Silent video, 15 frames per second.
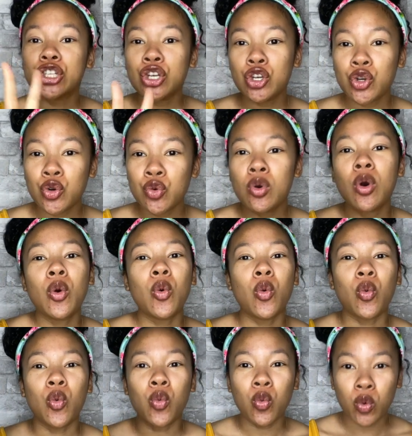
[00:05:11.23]
2
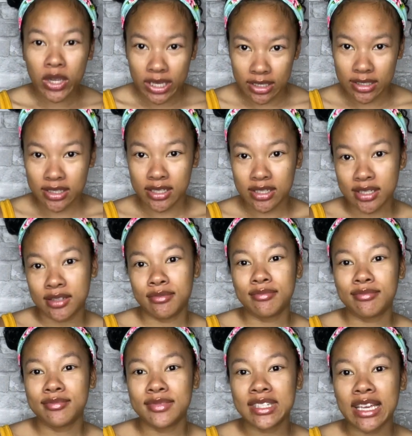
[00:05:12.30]
weeks
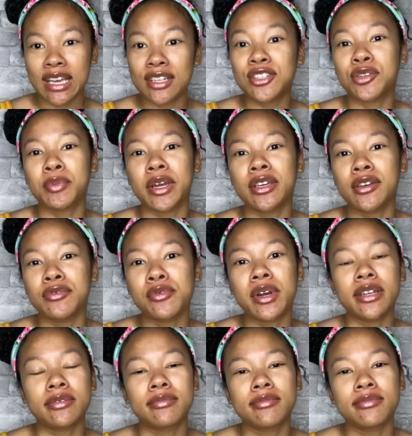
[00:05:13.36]
to enter my giveaway.